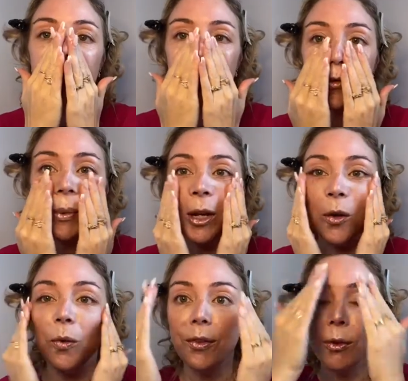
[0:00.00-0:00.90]
Rubbing it all
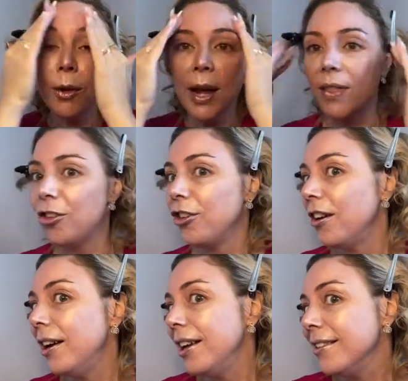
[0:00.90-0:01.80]
through, and the
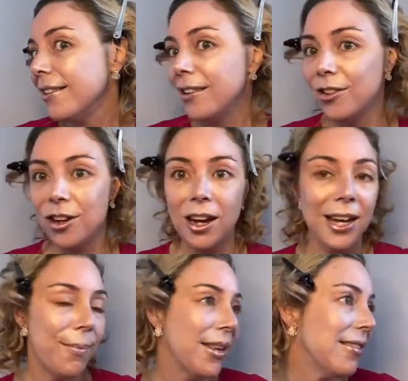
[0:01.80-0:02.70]
shine, see the shine in
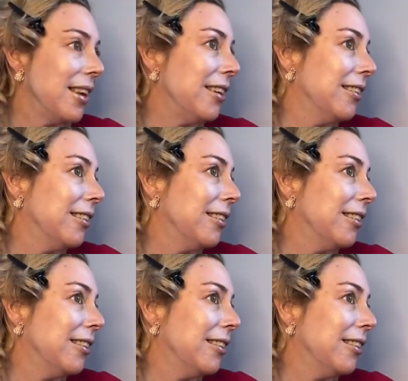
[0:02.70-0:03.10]
my skin?